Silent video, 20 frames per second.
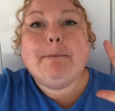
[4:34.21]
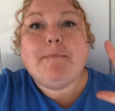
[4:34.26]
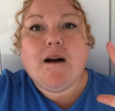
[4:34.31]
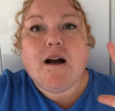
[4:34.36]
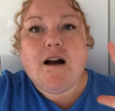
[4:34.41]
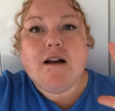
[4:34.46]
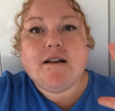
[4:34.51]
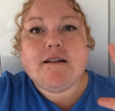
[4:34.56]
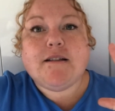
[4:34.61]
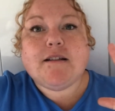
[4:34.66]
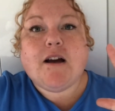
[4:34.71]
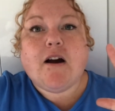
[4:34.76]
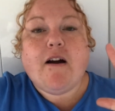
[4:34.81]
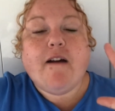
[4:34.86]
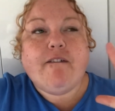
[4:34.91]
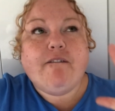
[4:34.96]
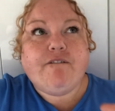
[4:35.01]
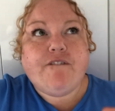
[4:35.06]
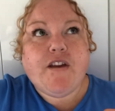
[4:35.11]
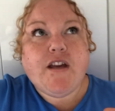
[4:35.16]
but
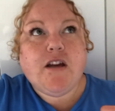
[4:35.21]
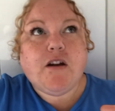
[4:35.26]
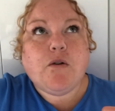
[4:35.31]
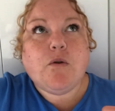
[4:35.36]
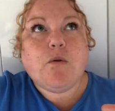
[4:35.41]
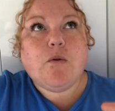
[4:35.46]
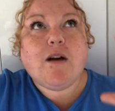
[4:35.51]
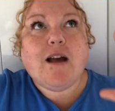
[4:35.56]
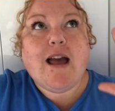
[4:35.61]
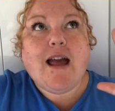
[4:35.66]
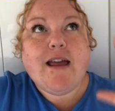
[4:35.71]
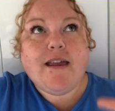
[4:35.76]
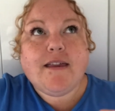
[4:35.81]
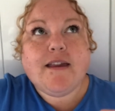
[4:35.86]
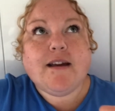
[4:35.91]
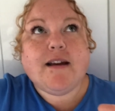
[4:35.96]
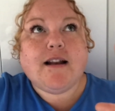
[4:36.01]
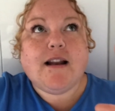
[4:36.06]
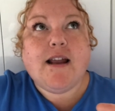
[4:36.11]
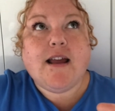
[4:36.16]
I feel
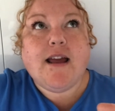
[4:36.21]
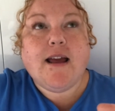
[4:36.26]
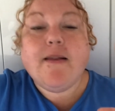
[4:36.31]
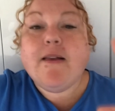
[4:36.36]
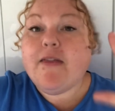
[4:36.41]
ethically